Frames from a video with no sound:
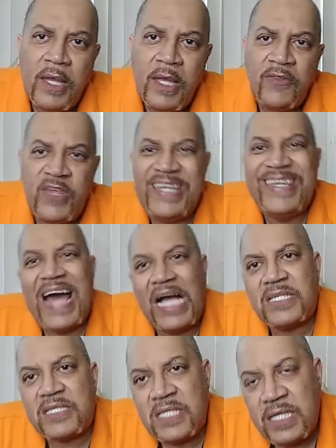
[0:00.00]
The
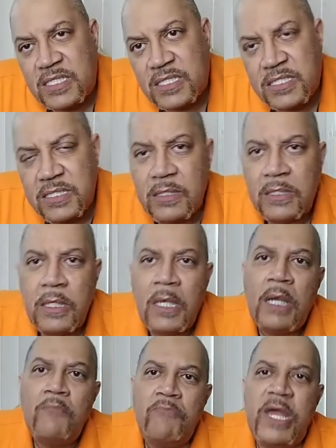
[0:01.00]
Gnostics,
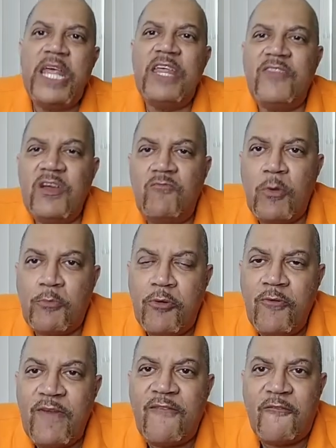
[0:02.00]
many of them were
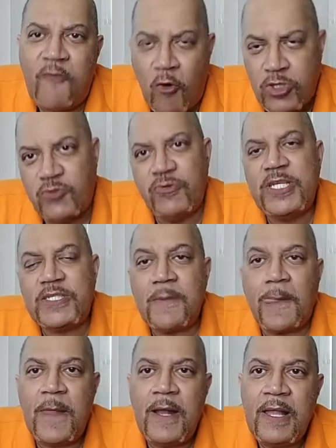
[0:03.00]
proven
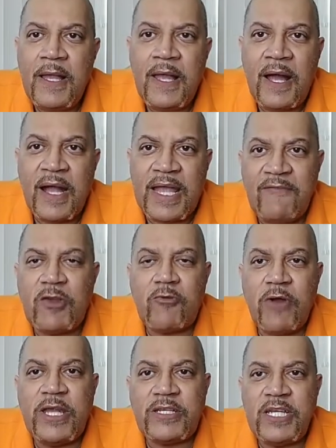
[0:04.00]
forgeries, giving
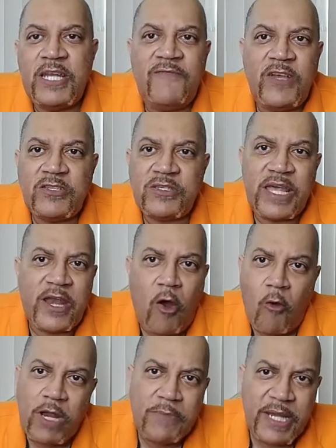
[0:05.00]
credit to individuals that had
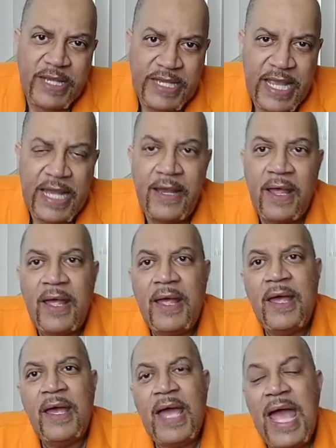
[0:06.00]
already been dead,
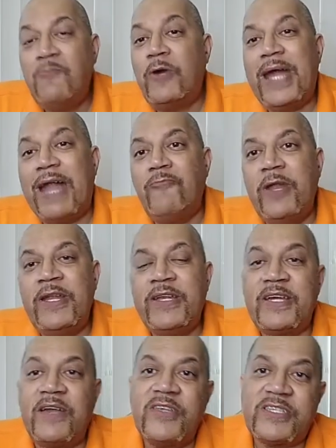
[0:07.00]
and were not written
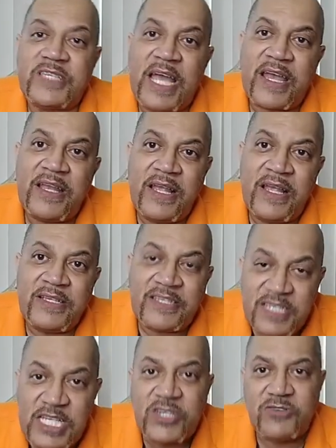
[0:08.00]
until the second
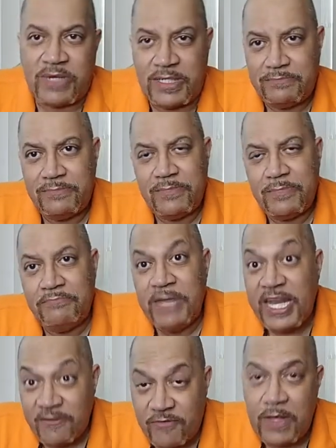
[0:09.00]
century,
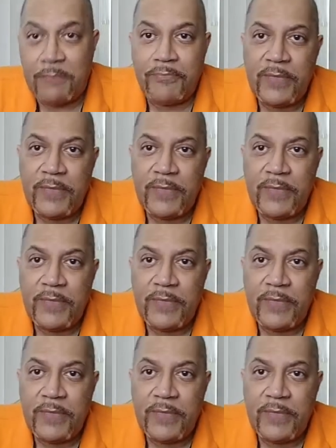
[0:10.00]
many of them.